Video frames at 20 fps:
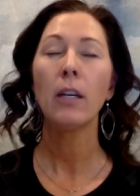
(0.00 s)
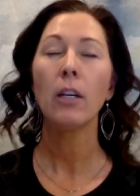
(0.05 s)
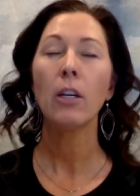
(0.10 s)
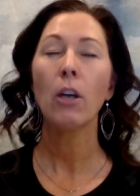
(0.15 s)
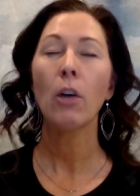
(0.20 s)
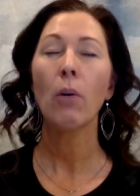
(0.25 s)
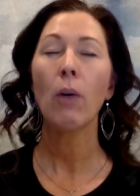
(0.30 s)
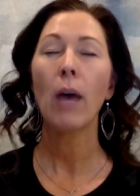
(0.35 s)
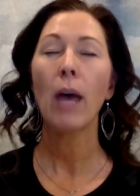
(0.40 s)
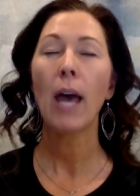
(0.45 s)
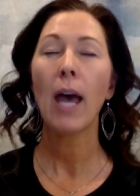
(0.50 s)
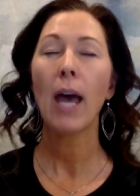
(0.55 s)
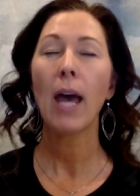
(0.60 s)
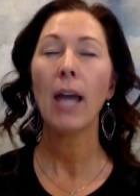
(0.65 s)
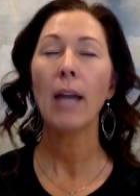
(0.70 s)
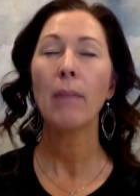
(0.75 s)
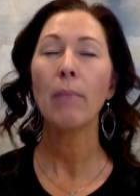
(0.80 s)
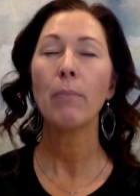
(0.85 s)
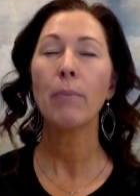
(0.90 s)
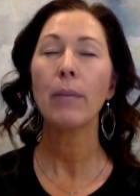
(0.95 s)
go
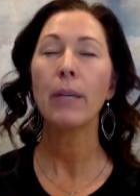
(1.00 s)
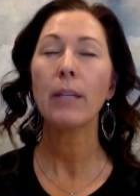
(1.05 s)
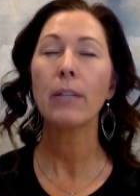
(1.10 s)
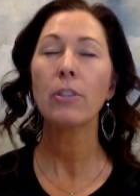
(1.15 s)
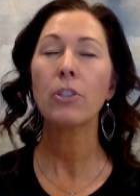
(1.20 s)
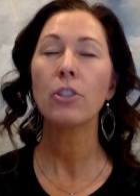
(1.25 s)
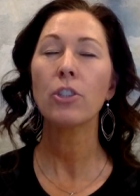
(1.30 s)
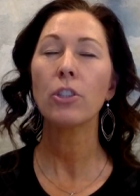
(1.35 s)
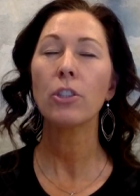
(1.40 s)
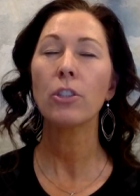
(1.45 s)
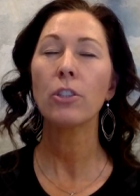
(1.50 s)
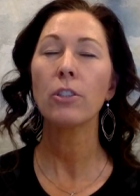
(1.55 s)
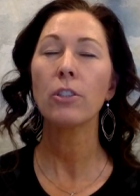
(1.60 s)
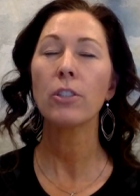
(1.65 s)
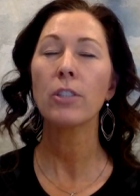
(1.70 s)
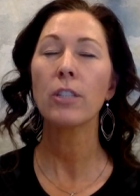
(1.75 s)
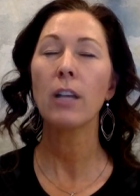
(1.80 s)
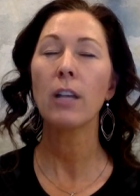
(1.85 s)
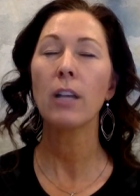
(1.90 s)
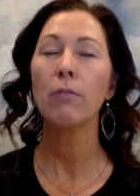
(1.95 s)
ahead and picture
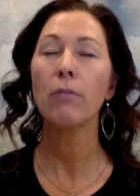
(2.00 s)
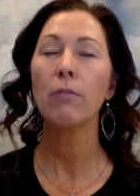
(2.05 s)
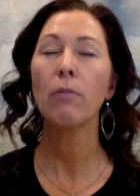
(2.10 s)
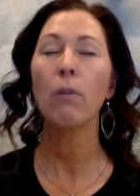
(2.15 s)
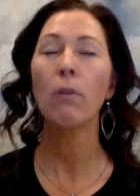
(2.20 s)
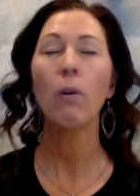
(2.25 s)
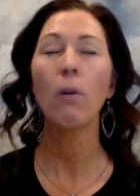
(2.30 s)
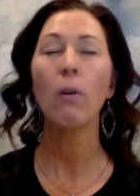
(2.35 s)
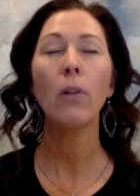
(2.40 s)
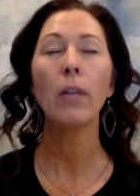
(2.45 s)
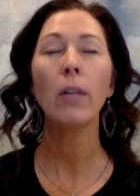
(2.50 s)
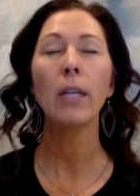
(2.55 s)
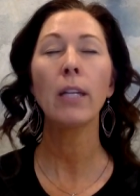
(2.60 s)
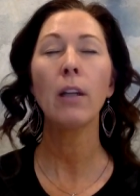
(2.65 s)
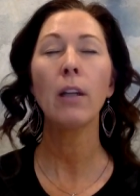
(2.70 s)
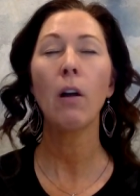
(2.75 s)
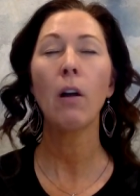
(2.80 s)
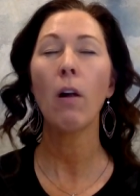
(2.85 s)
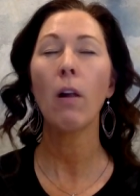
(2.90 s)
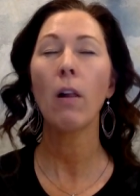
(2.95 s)
yourself rolling
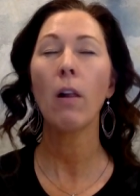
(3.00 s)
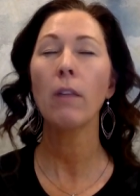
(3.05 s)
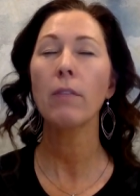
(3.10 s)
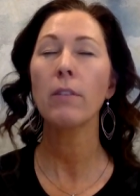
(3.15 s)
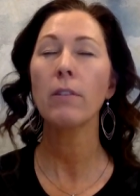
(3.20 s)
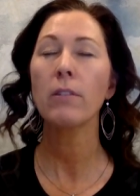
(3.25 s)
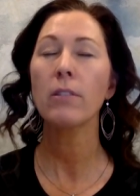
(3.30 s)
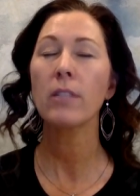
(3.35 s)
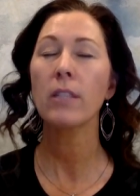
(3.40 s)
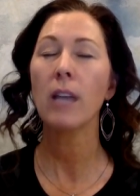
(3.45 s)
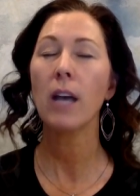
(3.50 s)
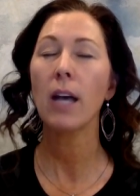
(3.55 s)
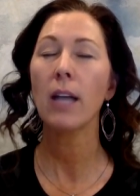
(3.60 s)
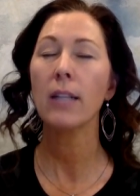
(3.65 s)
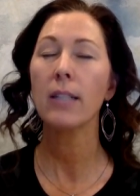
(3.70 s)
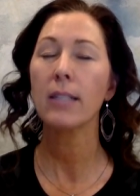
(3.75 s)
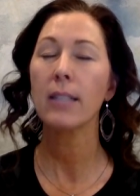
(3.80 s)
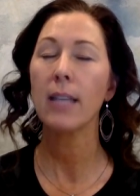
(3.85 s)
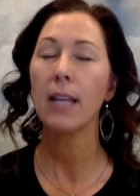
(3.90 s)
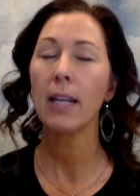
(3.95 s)
all of those
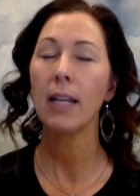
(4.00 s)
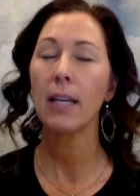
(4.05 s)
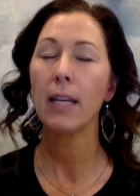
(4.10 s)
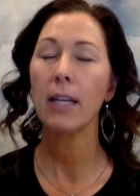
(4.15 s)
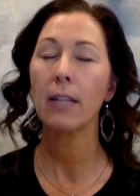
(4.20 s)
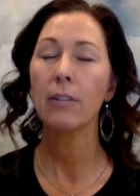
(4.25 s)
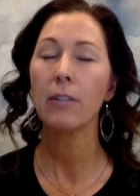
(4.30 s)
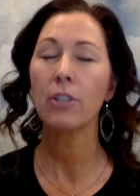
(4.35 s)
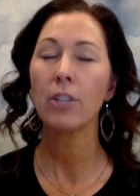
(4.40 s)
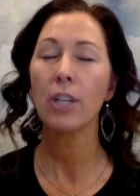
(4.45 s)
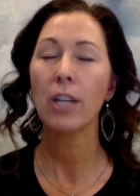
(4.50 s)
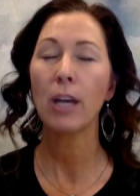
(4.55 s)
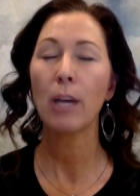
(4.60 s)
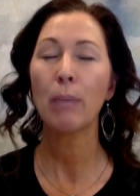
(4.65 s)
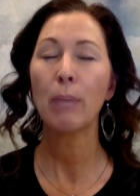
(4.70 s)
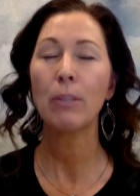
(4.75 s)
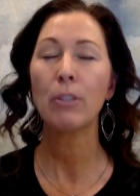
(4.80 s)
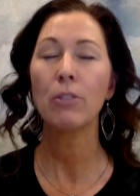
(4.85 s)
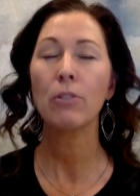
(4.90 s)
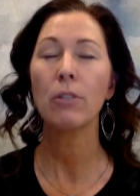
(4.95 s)
thoughts and that energy
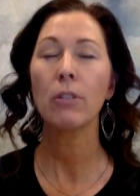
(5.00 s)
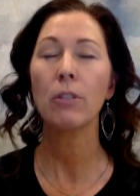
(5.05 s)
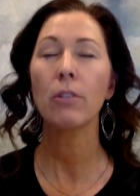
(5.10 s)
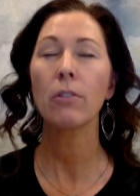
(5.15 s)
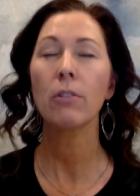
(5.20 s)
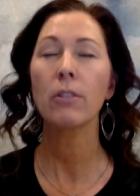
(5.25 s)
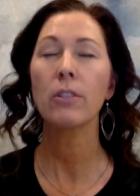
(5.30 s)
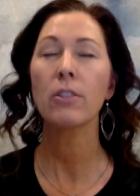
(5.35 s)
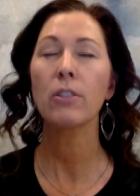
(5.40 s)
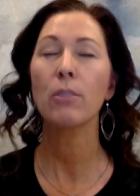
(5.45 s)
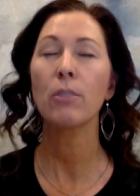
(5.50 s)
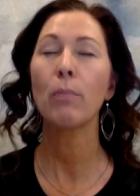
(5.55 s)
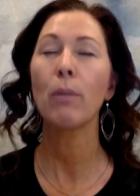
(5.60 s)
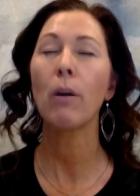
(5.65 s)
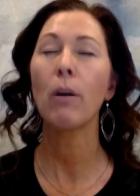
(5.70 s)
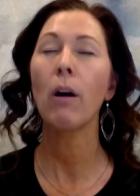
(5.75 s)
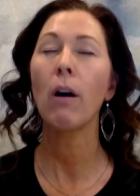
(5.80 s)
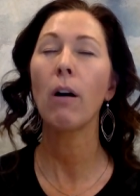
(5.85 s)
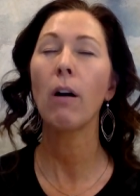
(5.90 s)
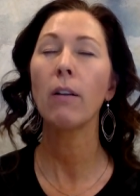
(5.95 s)
up into a crystal
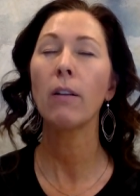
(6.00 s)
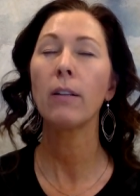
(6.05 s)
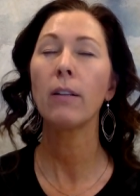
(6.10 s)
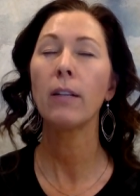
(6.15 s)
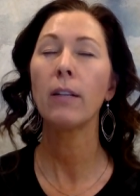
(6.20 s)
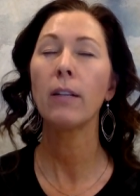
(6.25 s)
ball